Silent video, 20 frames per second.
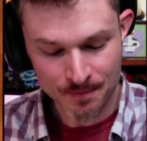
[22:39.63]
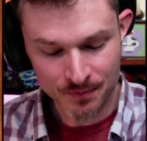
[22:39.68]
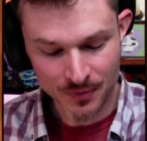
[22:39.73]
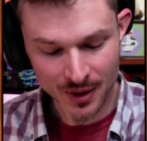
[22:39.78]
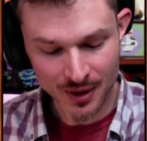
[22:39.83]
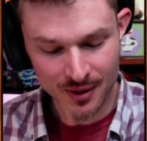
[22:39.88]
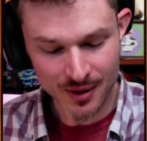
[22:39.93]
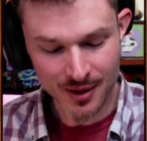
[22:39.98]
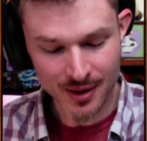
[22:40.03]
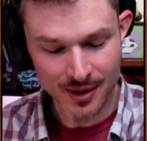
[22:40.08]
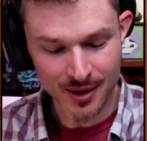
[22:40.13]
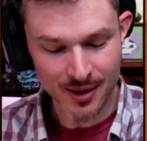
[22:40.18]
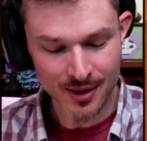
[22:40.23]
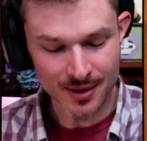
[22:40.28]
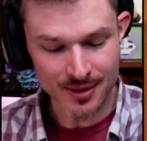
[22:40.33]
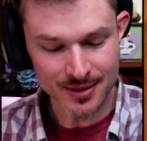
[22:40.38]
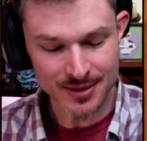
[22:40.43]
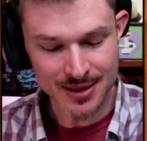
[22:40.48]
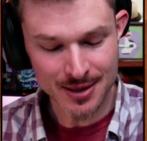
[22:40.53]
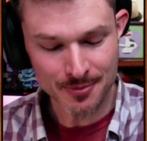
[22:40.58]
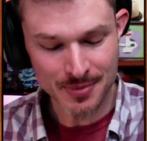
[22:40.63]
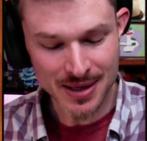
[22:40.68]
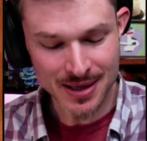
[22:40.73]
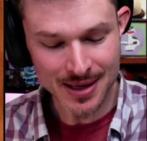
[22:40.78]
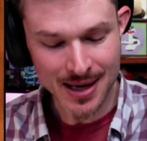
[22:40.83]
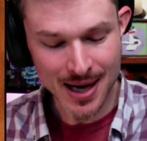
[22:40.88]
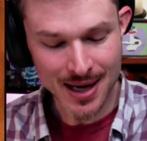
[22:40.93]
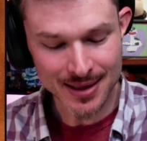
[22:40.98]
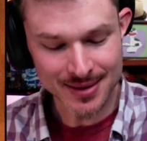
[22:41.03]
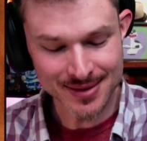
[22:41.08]

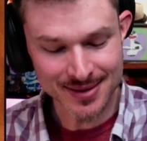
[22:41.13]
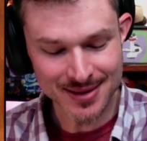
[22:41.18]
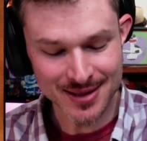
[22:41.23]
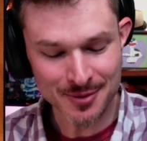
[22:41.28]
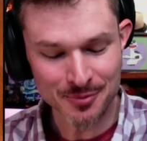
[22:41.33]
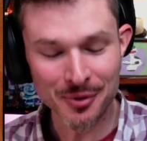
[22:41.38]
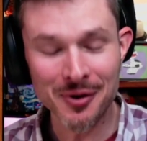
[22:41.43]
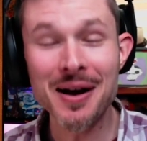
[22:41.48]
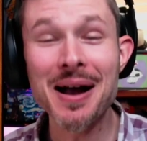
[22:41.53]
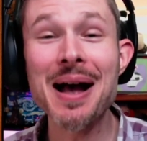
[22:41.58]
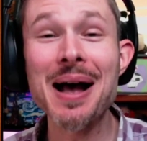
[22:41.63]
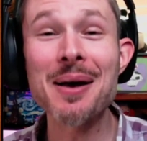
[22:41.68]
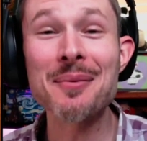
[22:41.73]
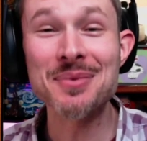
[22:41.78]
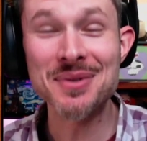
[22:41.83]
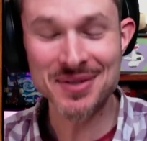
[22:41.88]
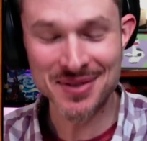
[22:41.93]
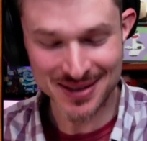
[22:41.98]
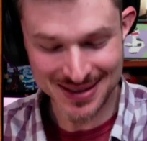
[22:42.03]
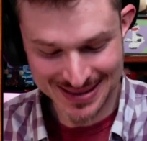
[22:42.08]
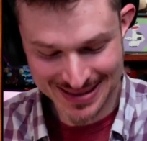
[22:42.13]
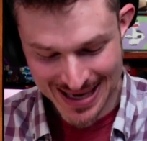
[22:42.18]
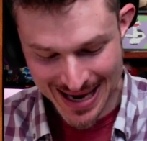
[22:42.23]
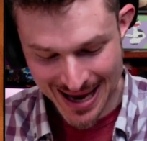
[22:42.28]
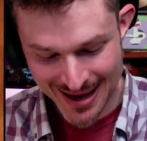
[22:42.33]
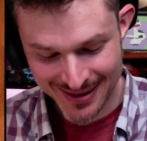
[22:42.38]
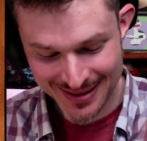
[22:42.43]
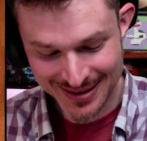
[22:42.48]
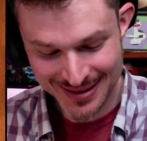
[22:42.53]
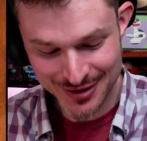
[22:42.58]
DiBiase, perhaps,
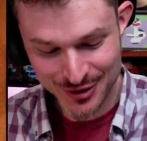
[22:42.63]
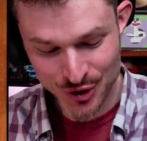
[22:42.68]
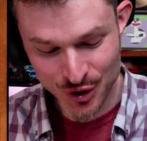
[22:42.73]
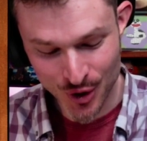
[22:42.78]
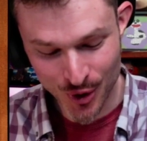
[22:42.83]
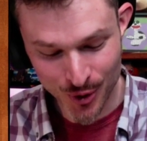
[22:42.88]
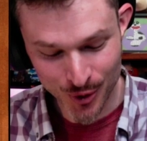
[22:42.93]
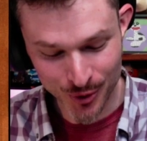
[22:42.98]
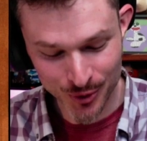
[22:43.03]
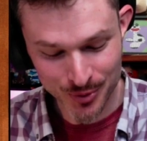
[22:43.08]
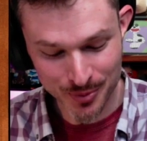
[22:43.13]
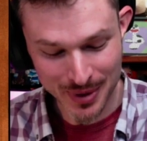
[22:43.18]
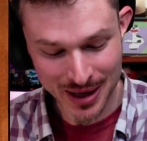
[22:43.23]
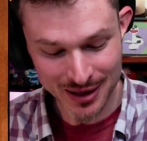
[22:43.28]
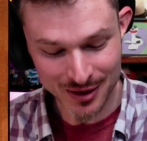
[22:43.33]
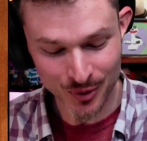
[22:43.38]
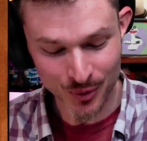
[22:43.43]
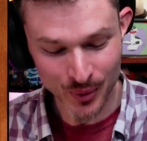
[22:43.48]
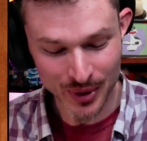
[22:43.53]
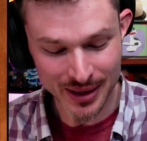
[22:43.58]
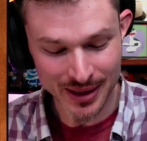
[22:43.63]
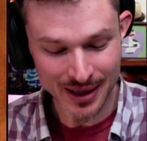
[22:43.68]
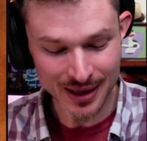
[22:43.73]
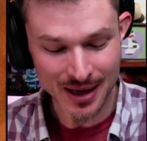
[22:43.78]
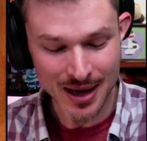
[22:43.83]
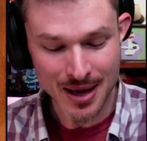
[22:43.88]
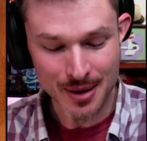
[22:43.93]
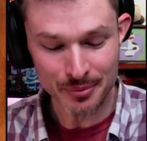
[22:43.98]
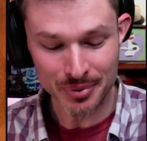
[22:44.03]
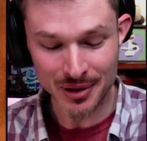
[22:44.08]
Italian gold medal winning
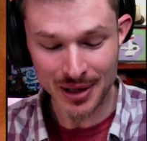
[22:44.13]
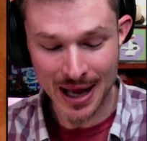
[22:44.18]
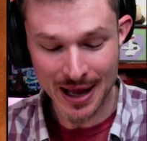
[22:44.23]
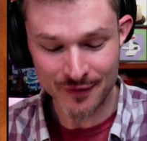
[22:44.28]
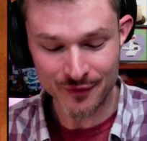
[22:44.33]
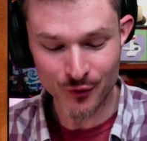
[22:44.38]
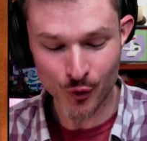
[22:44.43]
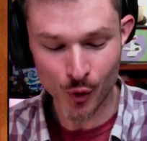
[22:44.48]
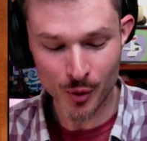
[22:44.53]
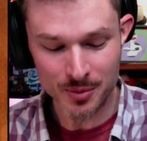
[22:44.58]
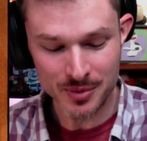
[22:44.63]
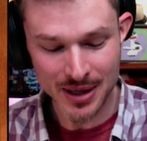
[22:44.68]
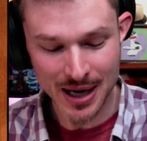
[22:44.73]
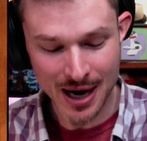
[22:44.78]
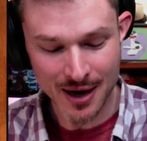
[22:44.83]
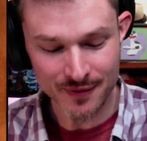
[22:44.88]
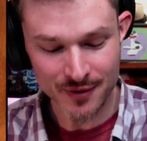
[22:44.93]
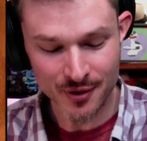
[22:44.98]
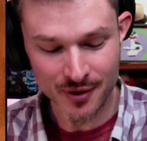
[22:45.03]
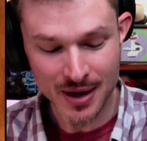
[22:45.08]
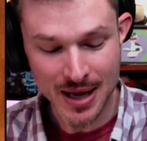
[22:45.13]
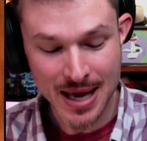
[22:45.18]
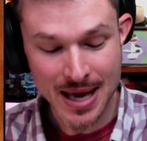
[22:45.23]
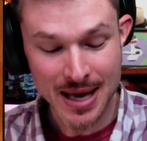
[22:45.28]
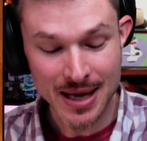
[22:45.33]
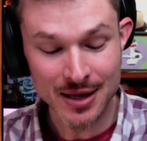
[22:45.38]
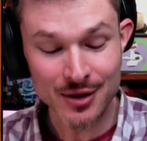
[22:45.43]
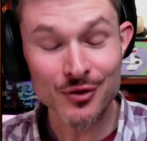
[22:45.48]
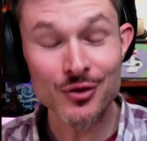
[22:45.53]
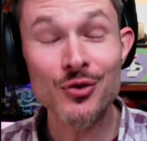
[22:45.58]
platform diver
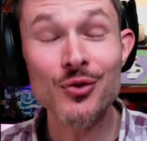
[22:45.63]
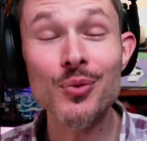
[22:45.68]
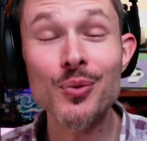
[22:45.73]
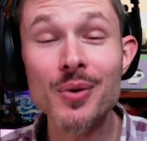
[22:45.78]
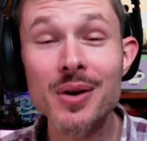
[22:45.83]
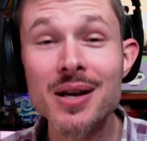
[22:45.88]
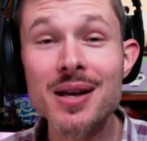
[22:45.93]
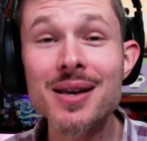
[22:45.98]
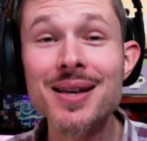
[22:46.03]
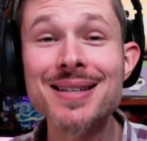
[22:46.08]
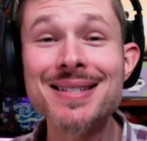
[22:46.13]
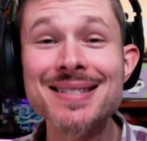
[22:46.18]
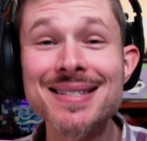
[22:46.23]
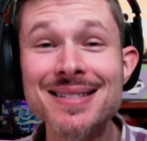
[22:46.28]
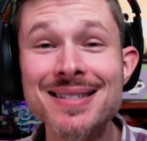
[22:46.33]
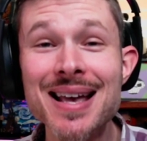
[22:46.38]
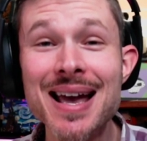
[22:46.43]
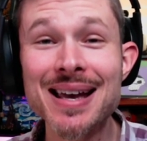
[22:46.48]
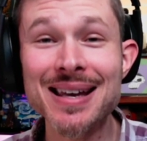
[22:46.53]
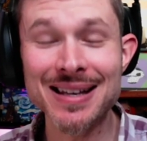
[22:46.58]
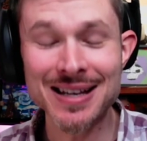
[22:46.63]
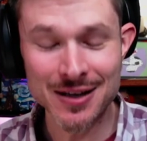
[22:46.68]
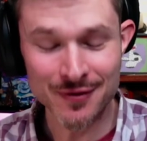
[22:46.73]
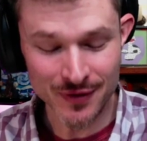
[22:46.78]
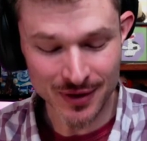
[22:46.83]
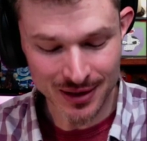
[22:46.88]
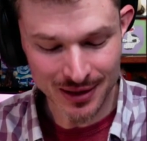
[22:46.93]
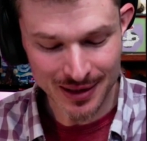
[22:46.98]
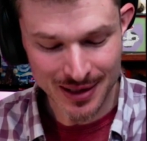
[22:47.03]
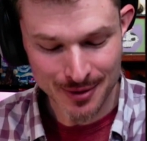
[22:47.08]
in 3 consecutive
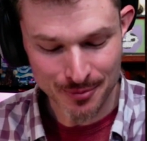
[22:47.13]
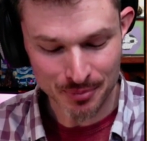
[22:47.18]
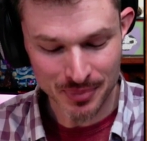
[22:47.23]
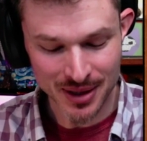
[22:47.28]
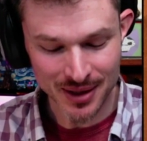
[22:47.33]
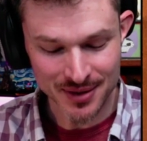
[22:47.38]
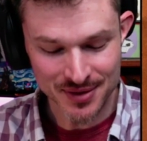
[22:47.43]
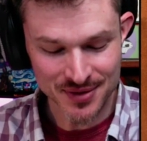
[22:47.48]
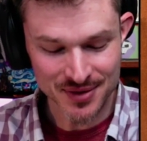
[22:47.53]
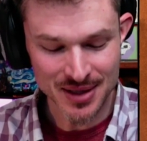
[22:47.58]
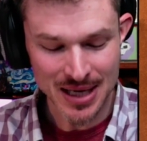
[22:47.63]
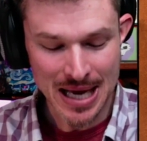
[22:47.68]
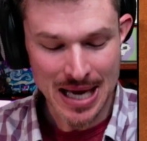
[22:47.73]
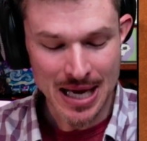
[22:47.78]
Olympics,